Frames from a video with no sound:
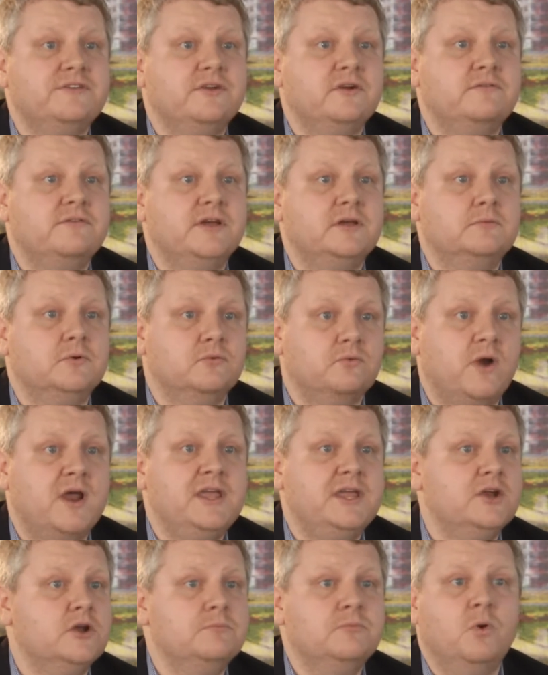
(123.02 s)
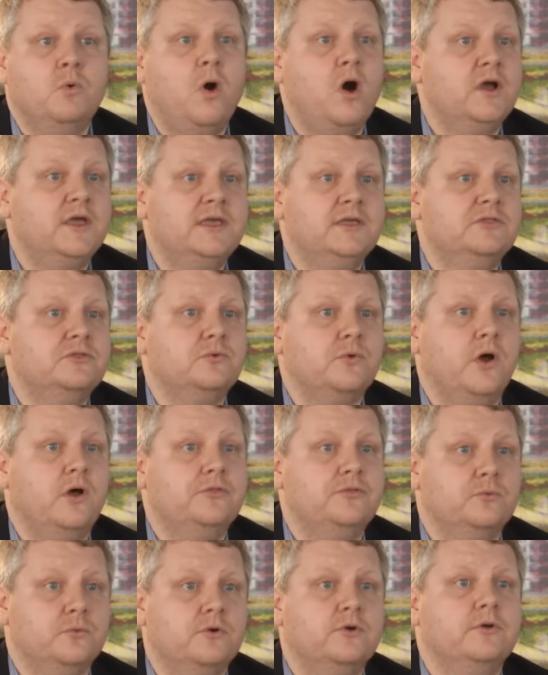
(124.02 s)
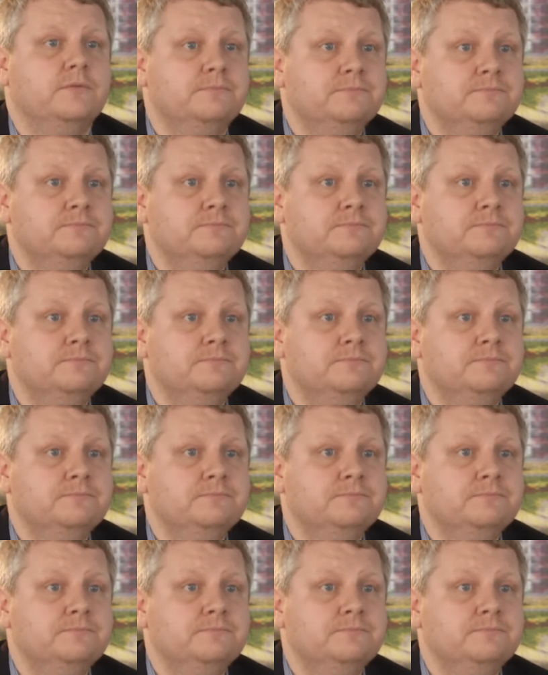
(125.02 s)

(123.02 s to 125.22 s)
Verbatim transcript: that are available right here in Milwaukee and throughout the world.